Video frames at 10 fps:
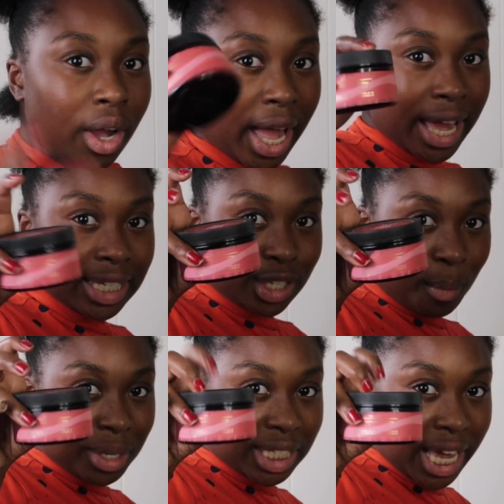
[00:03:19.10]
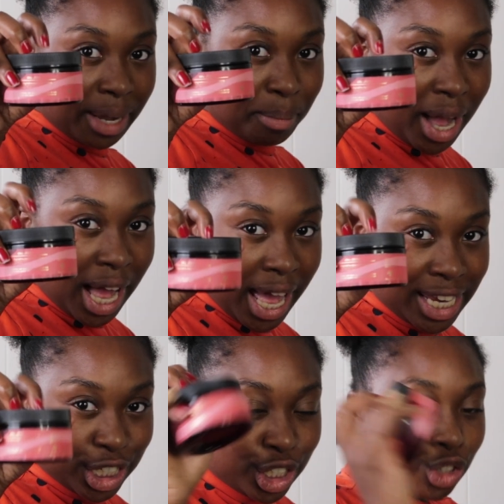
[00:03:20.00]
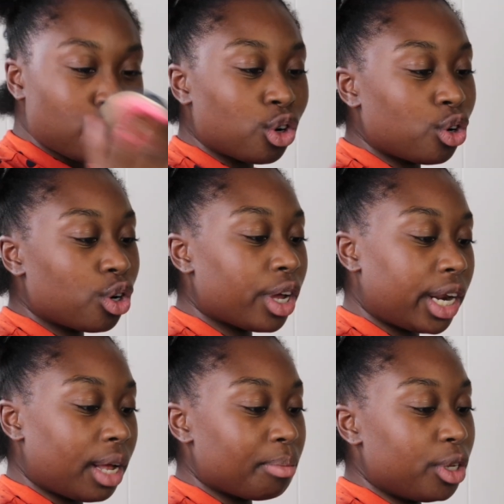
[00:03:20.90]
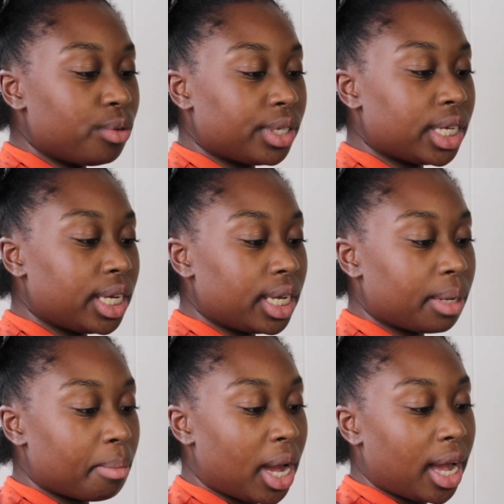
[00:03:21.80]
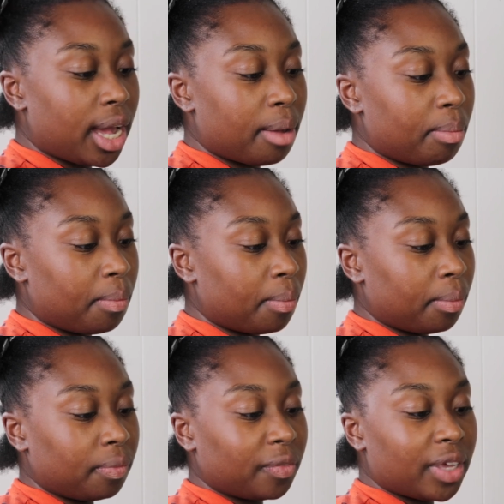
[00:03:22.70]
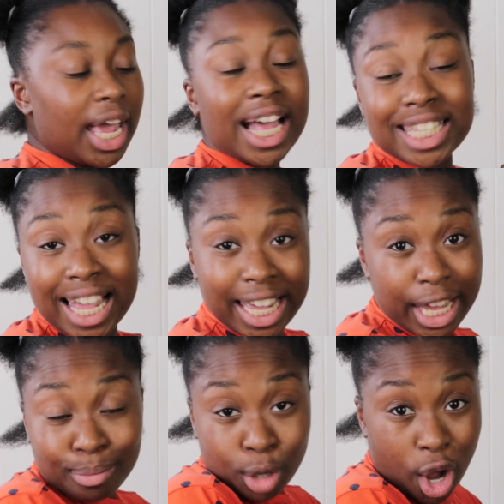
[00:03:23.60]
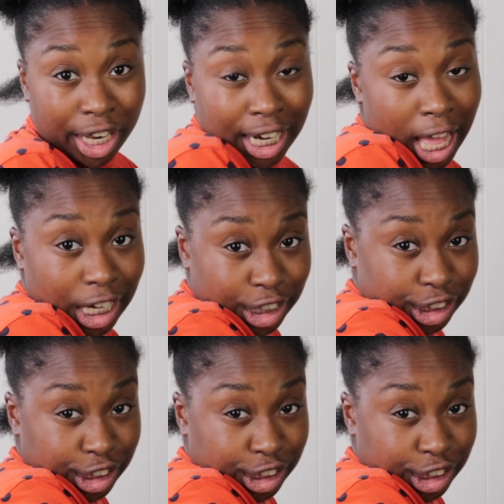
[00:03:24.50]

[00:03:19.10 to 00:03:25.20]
Okay, so I'm gonna take my edge control and I'm using my As I Am Long and Luxe.